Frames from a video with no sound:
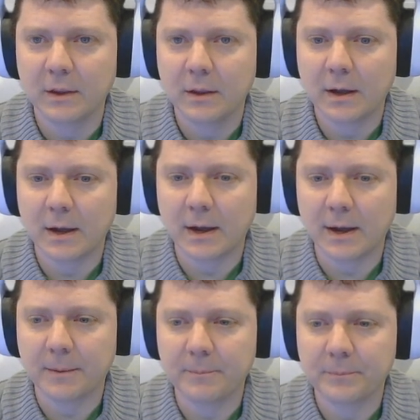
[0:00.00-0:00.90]

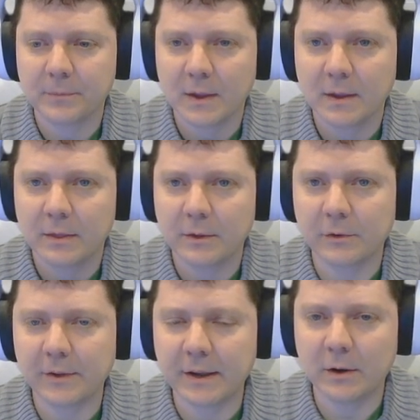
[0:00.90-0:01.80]
Their
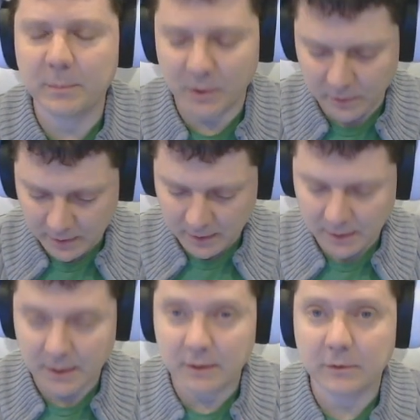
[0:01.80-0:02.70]
secondary ability
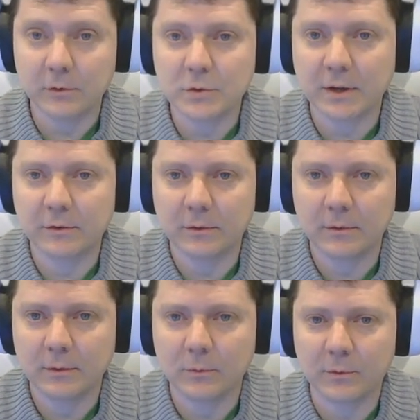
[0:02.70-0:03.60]
is you just
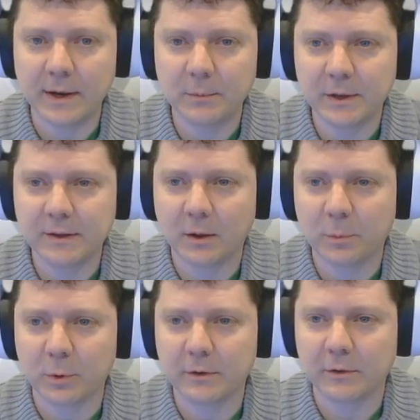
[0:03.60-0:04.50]
randomly
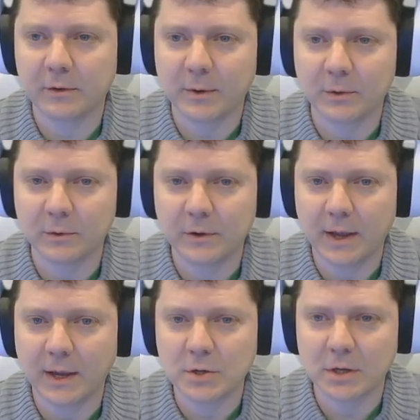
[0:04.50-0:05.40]
teleport to some other
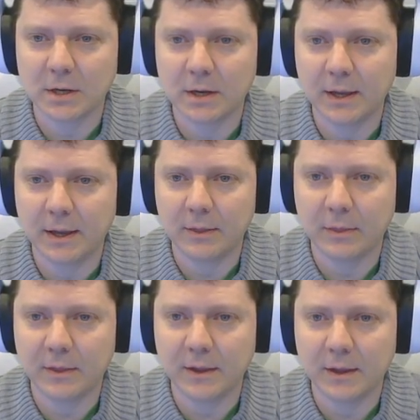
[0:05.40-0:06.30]
location
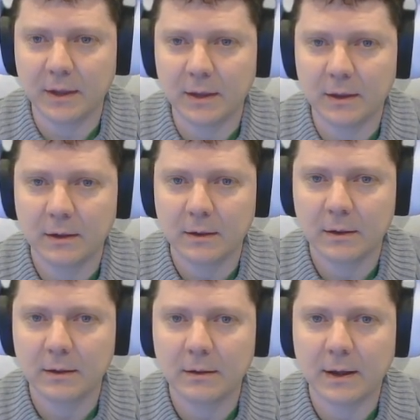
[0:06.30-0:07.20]
in the
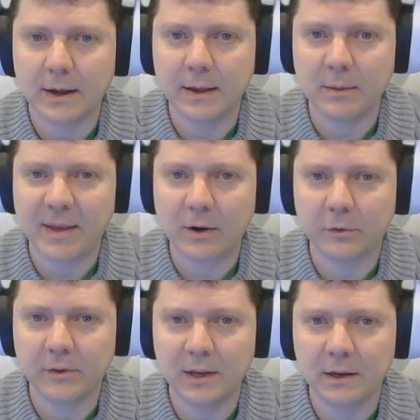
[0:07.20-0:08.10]
battle
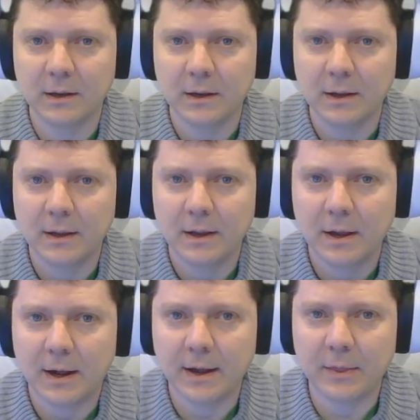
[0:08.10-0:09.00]
scene. And their